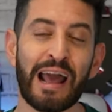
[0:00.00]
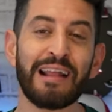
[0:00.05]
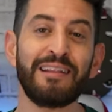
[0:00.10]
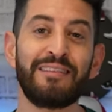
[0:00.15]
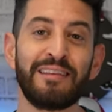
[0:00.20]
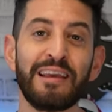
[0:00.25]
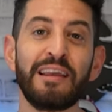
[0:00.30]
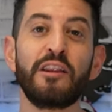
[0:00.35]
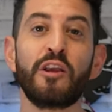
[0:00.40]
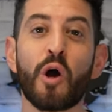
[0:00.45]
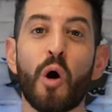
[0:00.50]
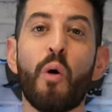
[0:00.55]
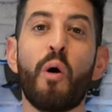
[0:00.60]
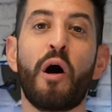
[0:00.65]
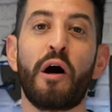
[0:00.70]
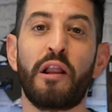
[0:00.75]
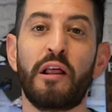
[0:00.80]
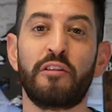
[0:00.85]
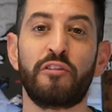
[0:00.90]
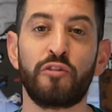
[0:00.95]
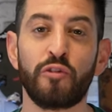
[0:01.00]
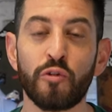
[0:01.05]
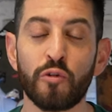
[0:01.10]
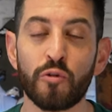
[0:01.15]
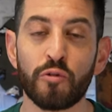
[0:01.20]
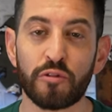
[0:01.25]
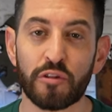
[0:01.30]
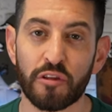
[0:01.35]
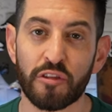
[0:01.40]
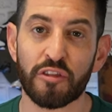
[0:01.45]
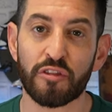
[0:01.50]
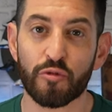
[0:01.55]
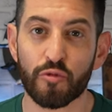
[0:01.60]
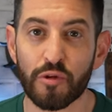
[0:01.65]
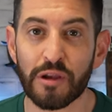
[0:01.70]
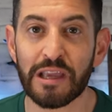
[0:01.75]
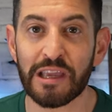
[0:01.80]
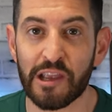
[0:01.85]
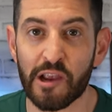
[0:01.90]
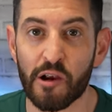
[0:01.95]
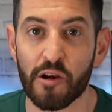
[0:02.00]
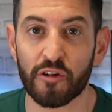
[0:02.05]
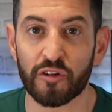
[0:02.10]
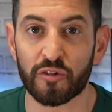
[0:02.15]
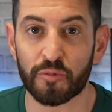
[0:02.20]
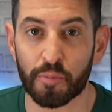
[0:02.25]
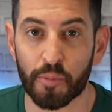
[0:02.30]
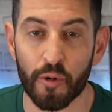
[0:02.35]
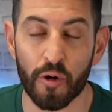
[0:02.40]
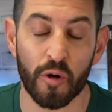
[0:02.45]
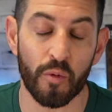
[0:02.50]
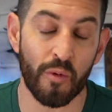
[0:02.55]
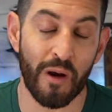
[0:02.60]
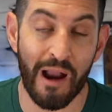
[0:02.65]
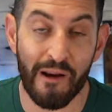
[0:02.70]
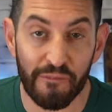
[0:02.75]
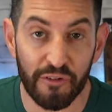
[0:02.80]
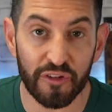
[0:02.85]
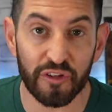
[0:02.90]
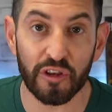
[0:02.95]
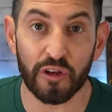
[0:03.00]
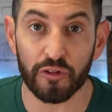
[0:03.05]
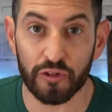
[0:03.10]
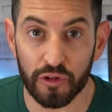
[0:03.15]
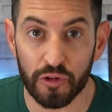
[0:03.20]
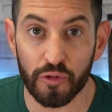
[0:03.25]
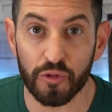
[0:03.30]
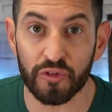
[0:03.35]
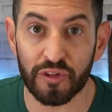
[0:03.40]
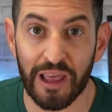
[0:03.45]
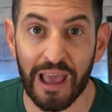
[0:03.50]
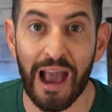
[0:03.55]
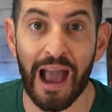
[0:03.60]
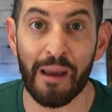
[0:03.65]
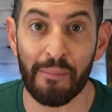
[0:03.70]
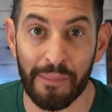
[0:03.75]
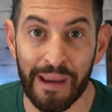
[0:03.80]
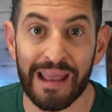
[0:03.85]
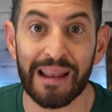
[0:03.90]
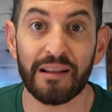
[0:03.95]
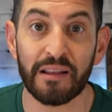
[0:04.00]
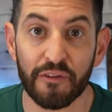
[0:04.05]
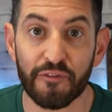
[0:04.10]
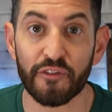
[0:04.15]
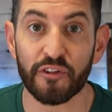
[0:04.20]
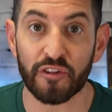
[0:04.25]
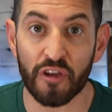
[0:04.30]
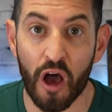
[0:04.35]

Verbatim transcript: I did go on a two to three year spurt where every single Tuesday I made a different